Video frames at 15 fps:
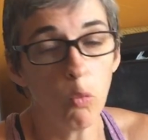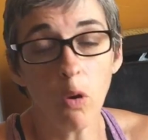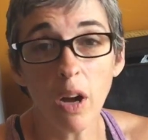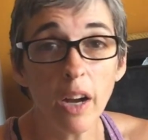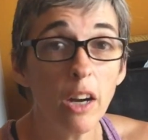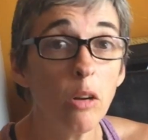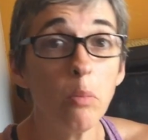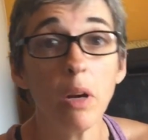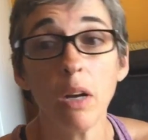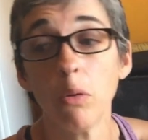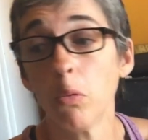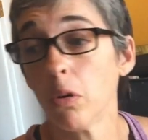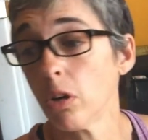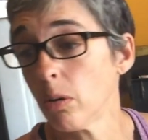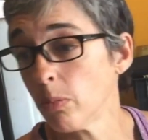why are my
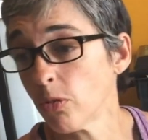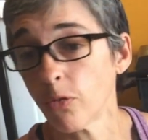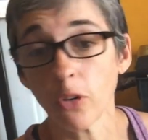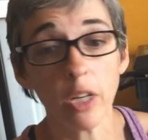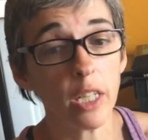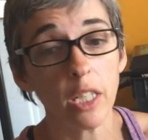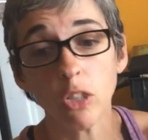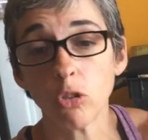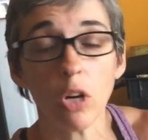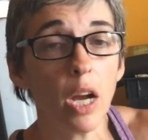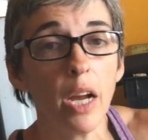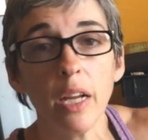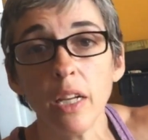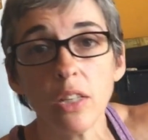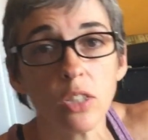worms freaking
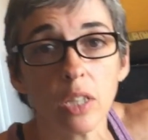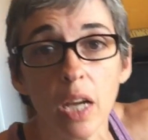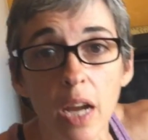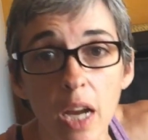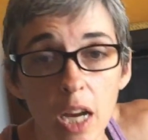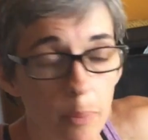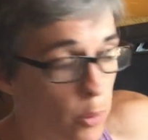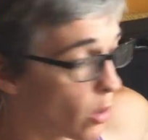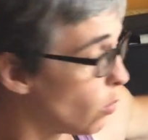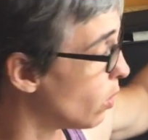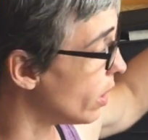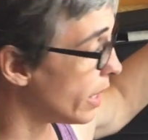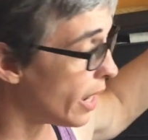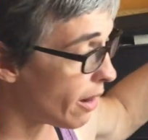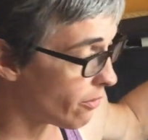trying to escape or
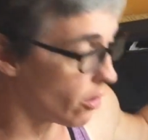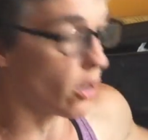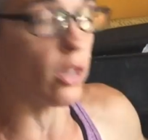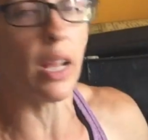whatever,